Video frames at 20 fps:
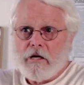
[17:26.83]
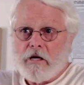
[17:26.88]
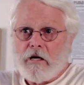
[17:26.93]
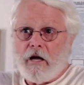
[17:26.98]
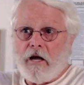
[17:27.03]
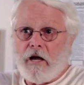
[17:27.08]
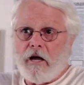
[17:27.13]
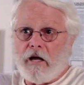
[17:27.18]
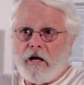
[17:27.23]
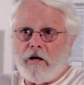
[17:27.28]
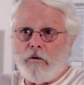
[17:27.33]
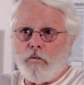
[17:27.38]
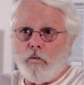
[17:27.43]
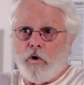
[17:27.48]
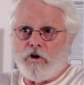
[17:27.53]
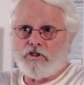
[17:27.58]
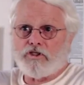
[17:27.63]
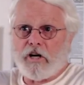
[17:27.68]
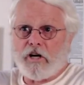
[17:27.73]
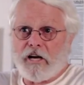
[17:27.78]
And
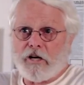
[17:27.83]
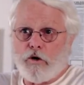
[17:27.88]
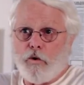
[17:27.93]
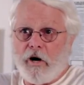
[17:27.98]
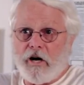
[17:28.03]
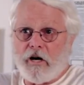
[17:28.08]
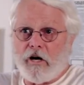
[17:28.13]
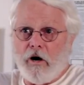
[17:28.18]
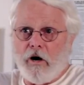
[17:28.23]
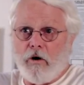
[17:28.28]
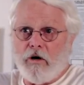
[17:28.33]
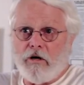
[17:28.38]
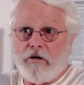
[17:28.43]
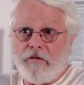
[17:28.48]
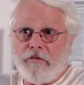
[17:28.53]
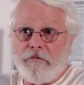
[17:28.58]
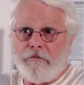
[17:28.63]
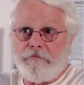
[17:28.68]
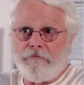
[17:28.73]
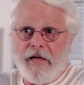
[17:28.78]
once I quit
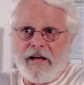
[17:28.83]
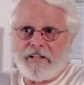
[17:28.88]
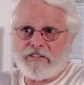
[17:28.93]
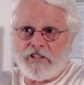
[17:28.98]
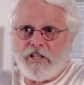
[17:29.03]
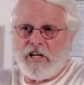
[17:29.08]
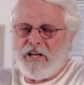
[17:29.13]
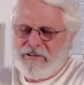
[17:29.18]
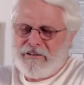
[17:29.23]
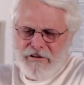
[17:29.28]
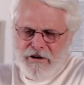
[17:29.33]
going, that's it?